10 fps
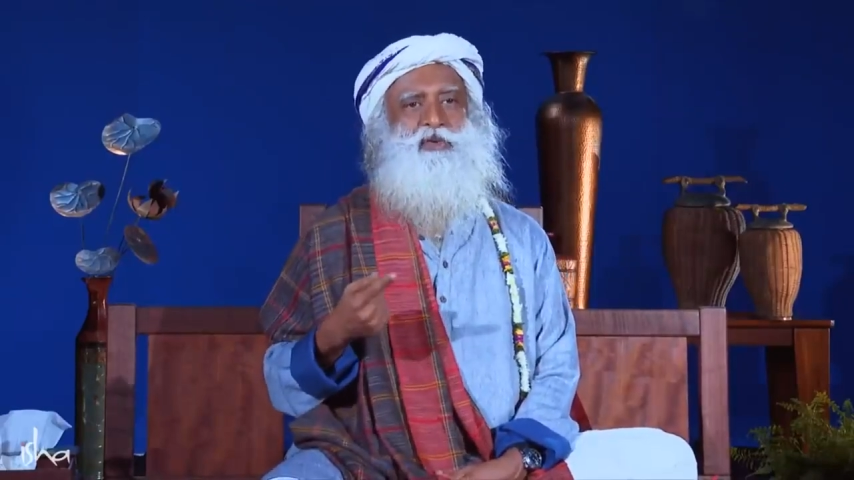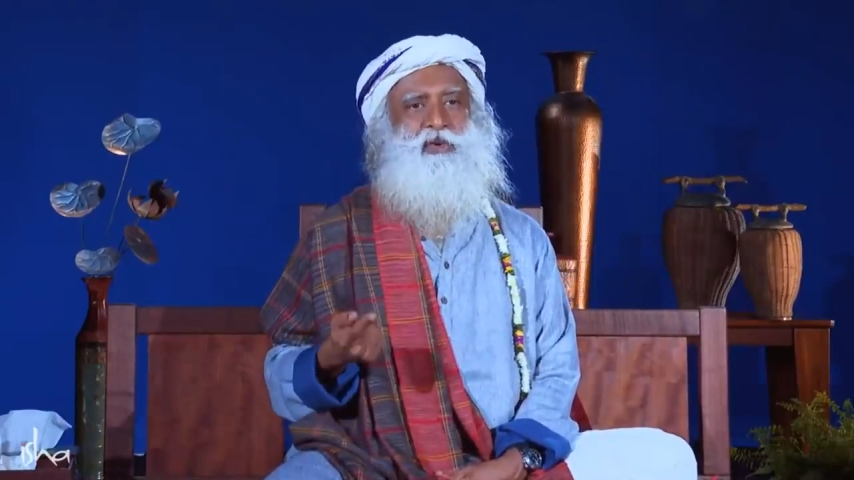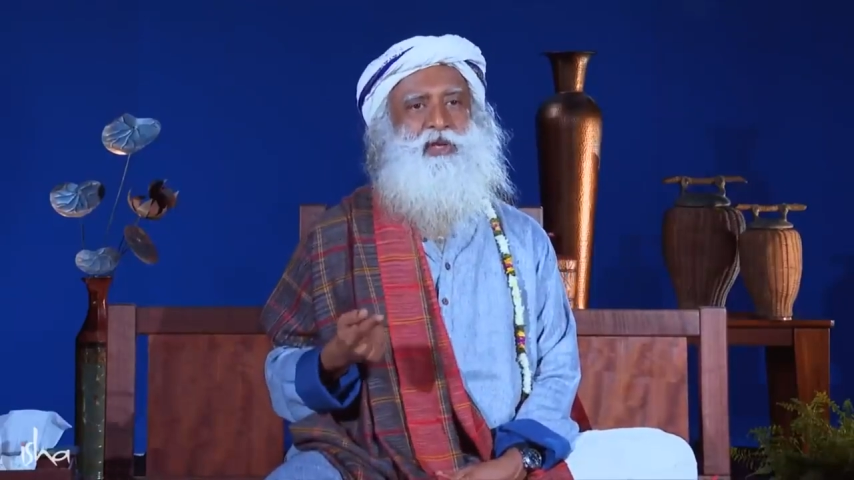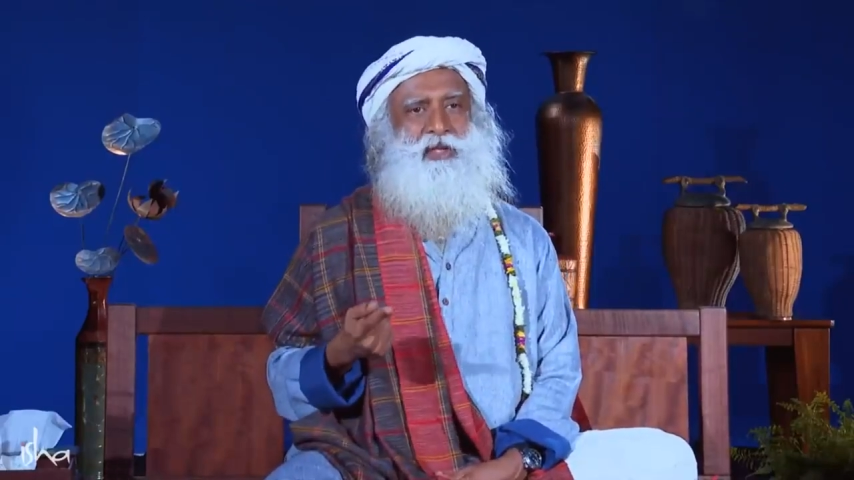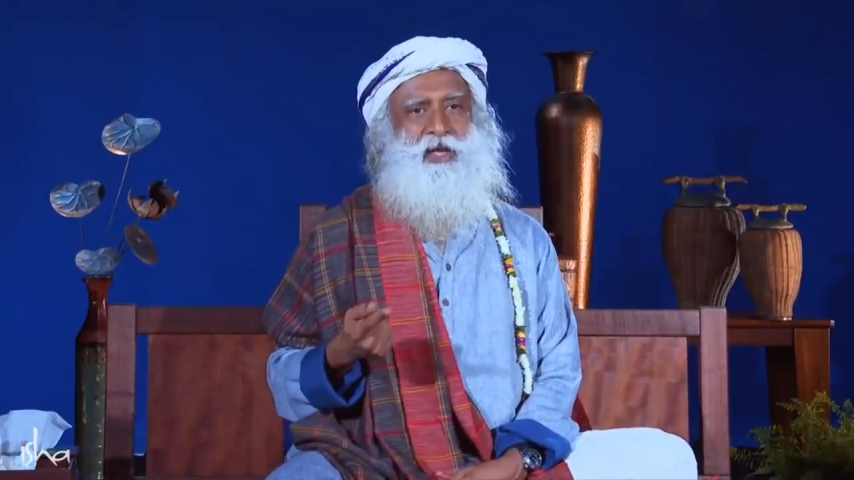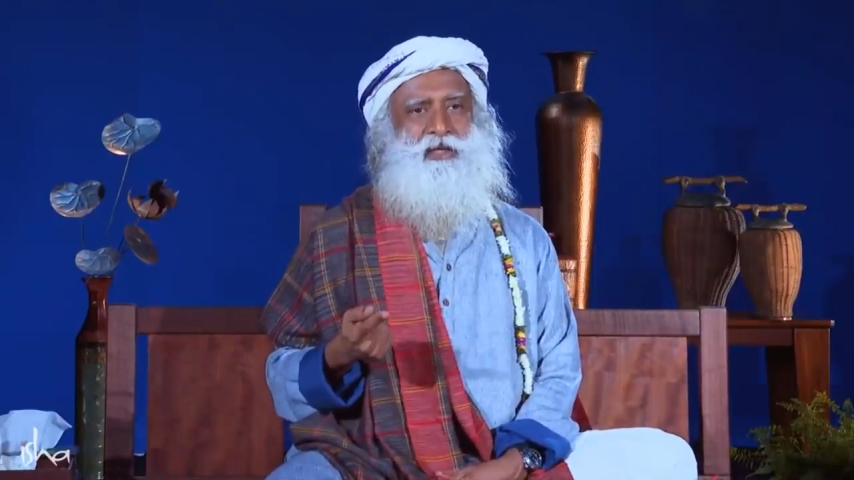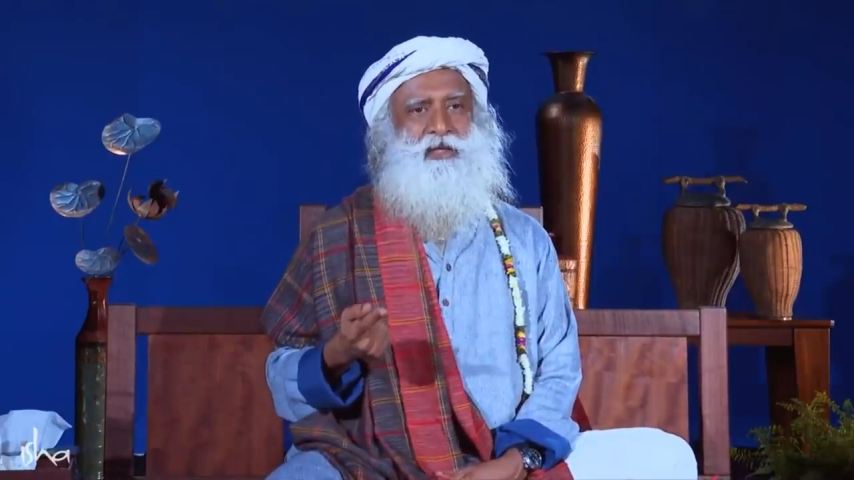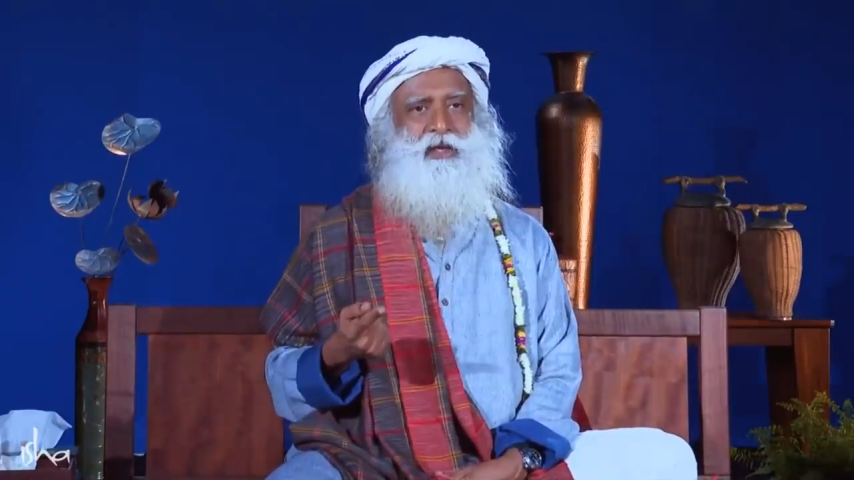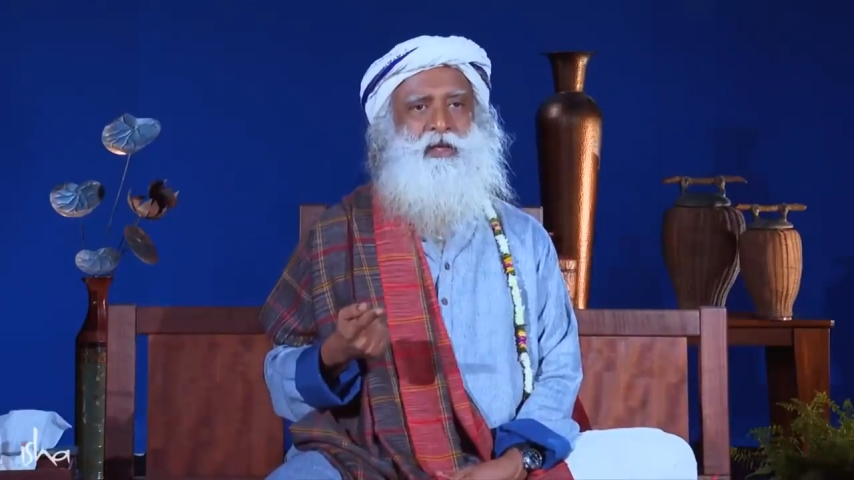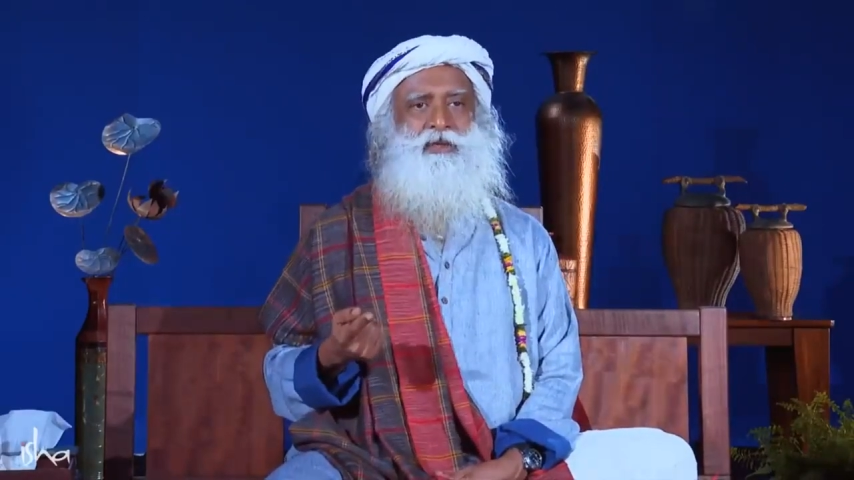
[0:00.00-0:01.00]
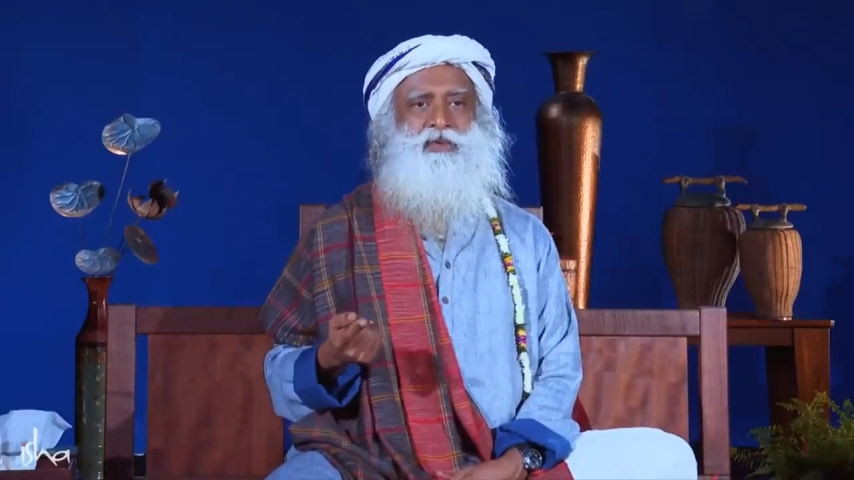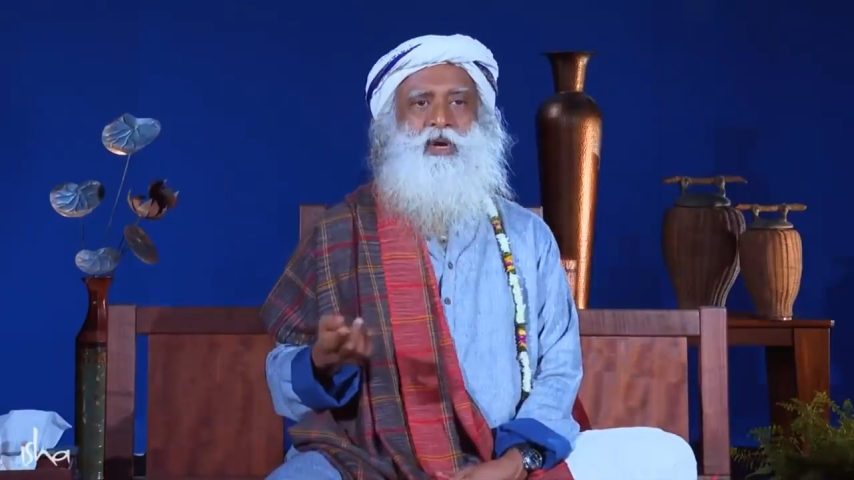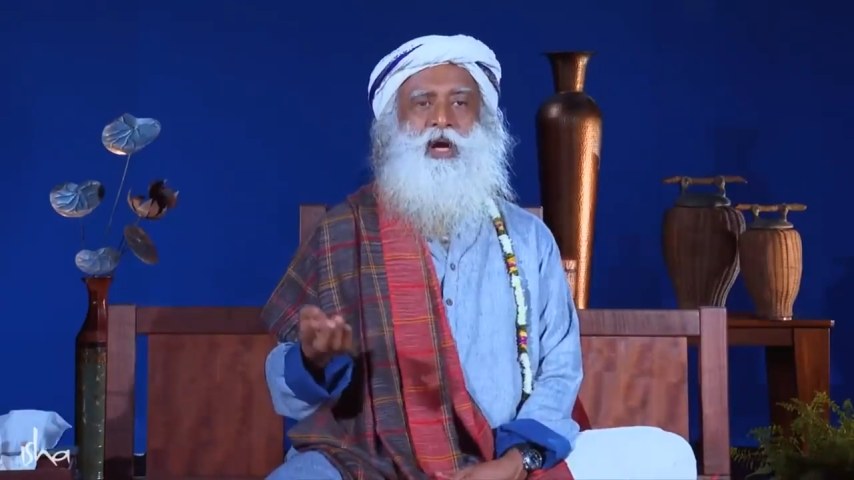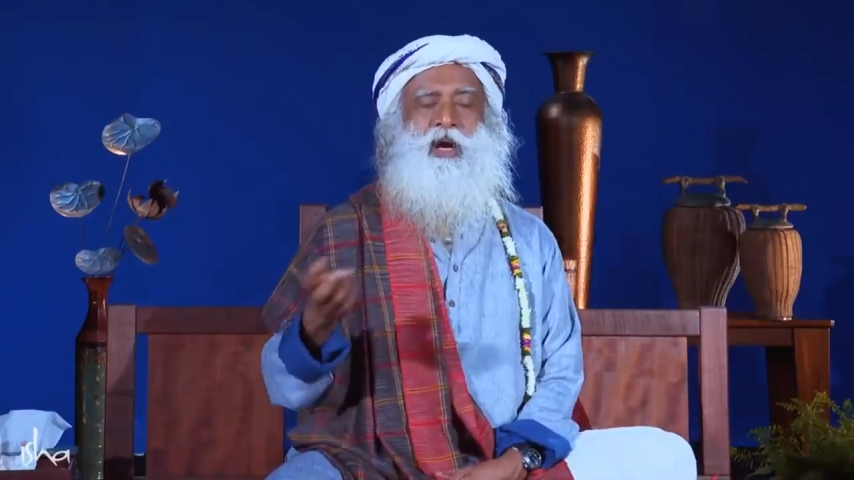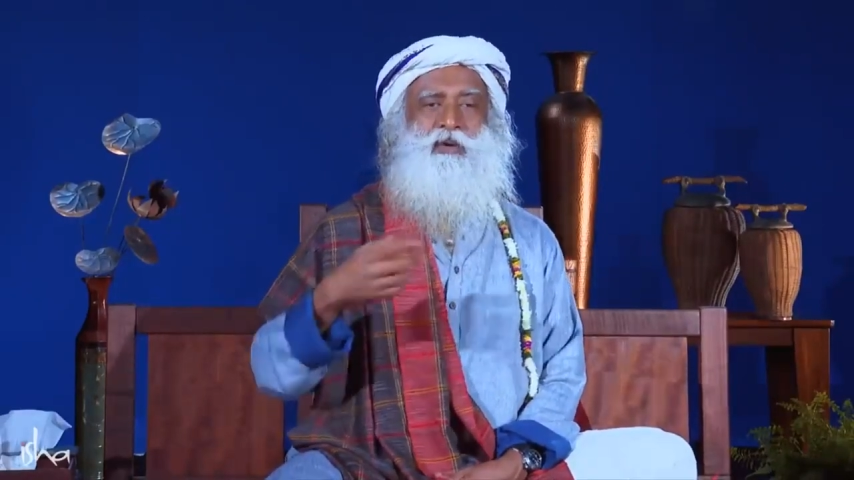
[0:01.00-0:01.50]
role in that. So
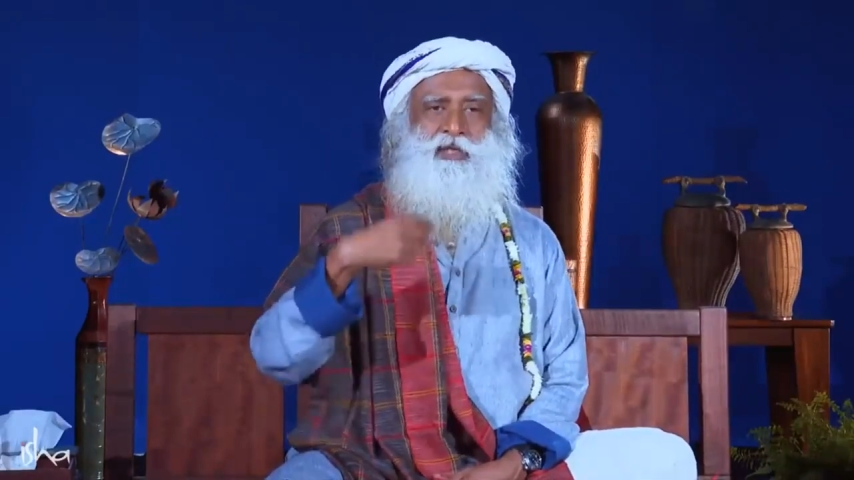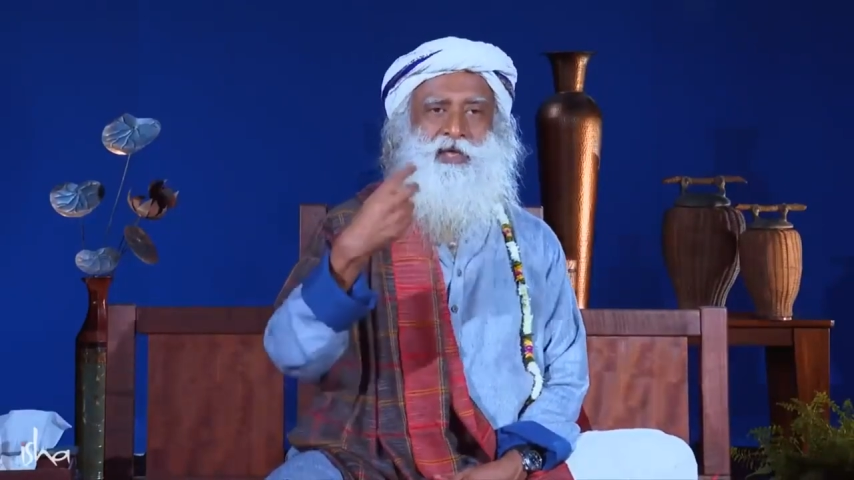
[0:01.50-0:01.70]
how